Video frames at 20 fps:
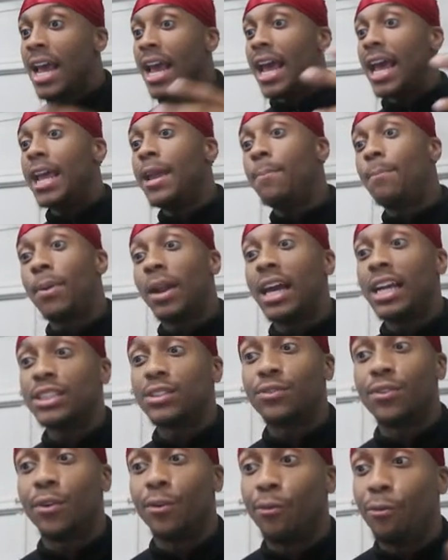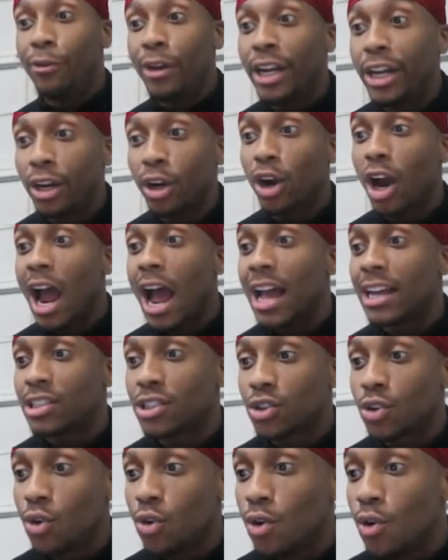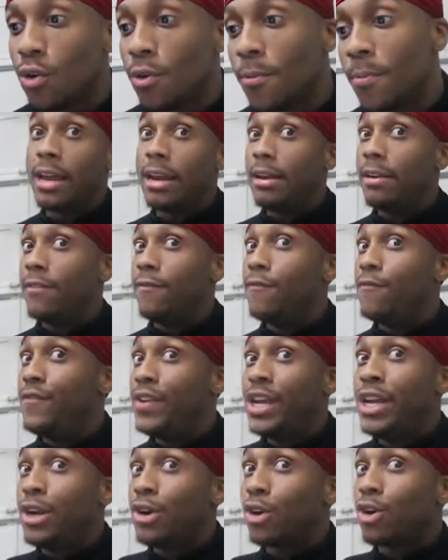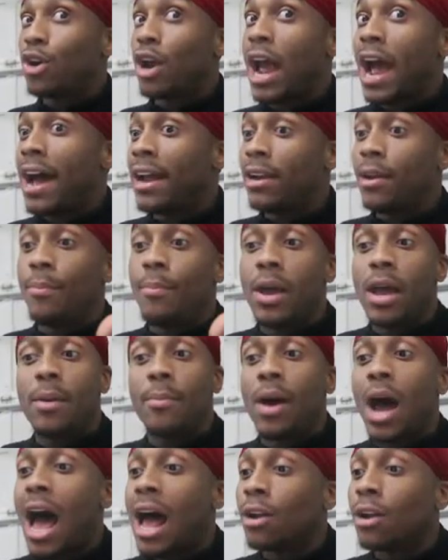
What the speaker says: And he plays for Vigor High School in Vigor, Alabama.